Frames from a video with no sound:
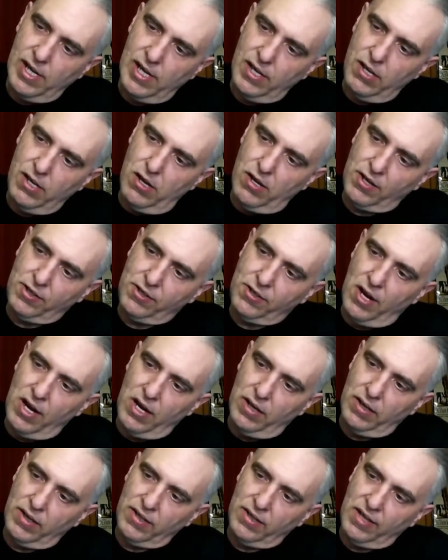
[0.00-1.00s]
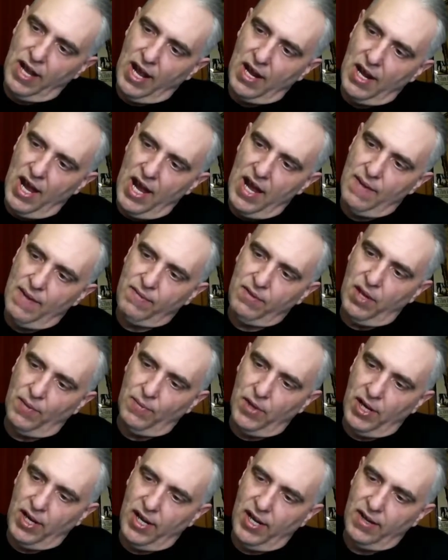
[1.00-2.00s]
And don't start saying I have
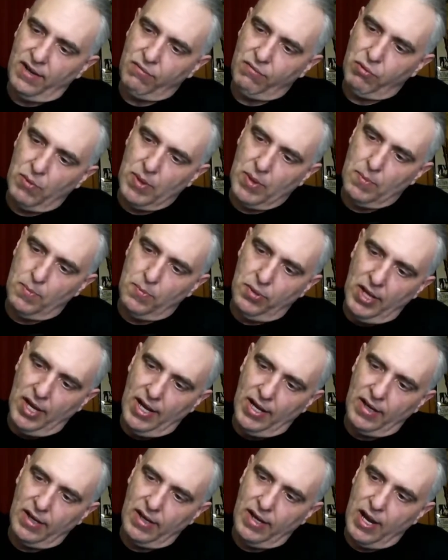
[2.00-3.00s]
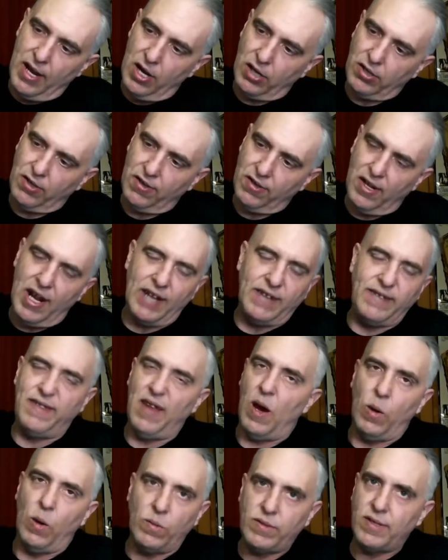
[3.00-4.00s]
something against women playing characters. I
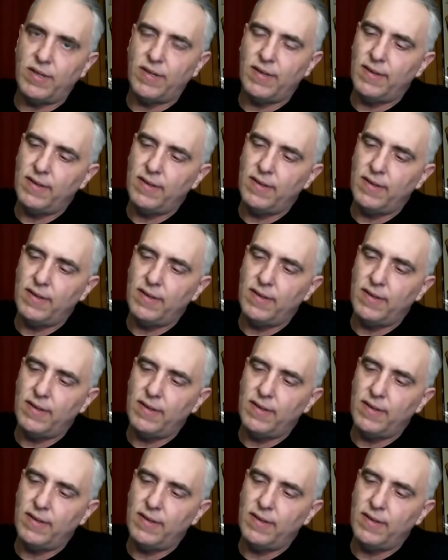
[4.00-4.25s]
don't.